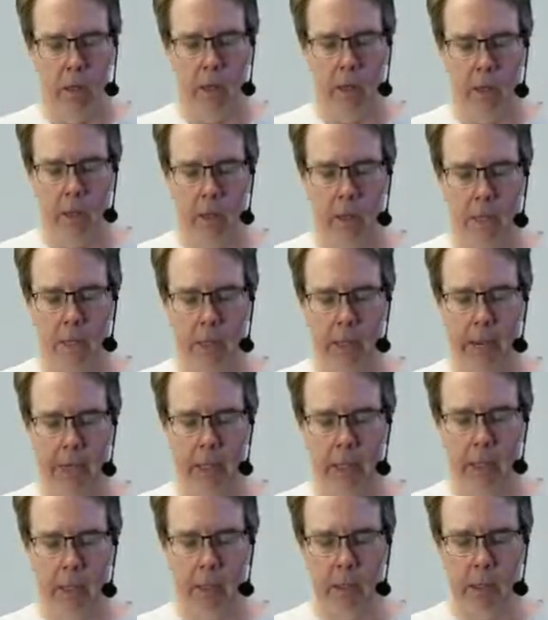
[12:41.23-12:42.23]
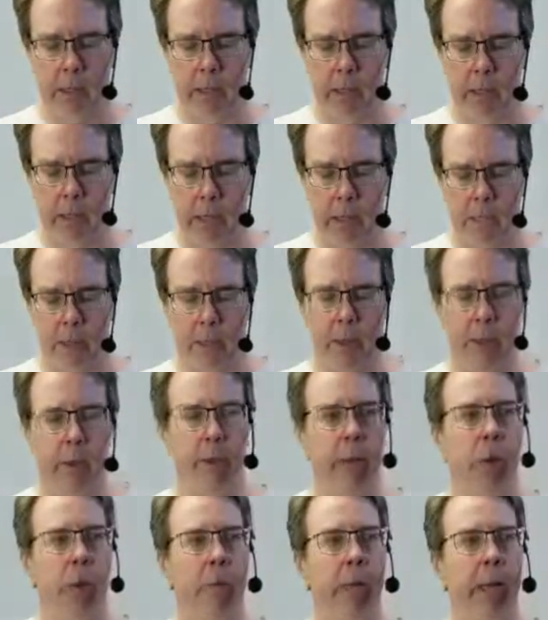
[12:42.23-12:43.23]
It's got a magnet on that side, but it's
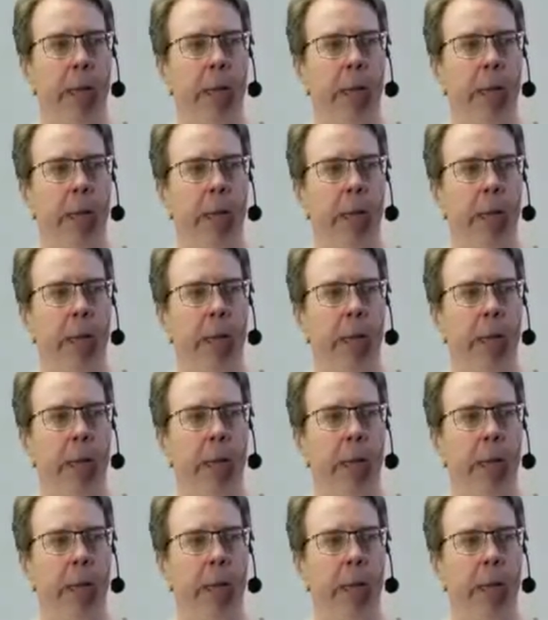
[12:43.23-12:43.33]
also got a